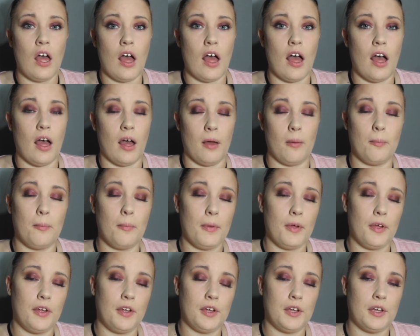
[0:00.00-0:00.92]

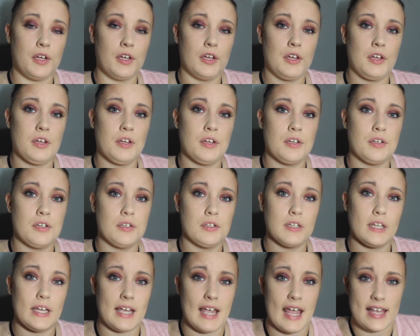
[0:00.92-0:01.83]

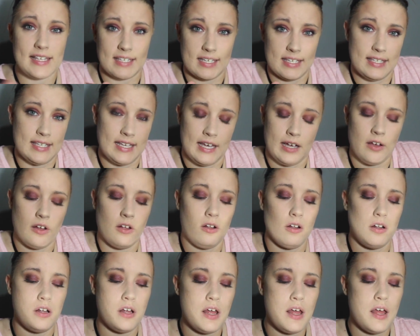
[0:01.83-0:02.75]
like as a
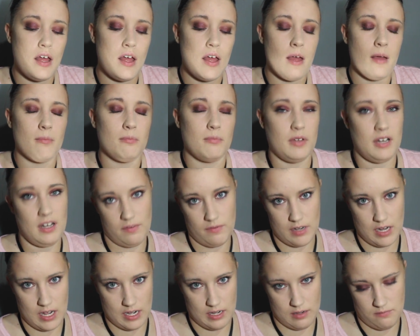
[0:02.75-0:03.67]
single, but
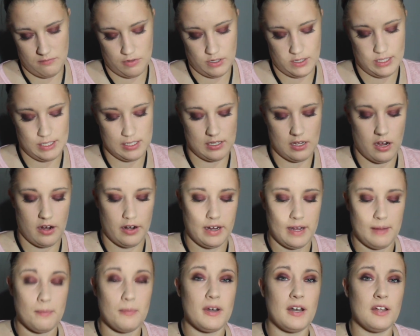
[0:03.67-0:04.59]
if not, I'm really
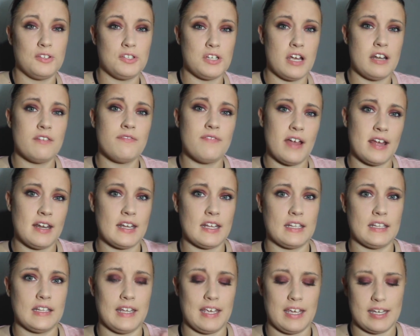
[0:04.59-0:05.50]
sorry, but I'll try to find
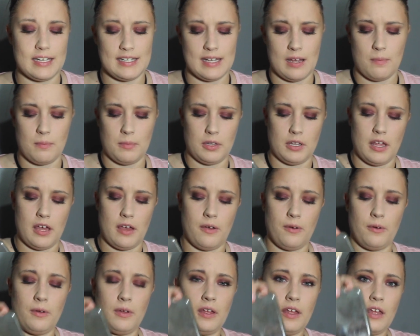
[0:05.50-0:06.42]
it and link it down
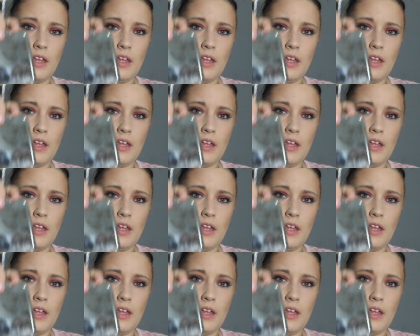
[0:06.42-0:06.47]
below.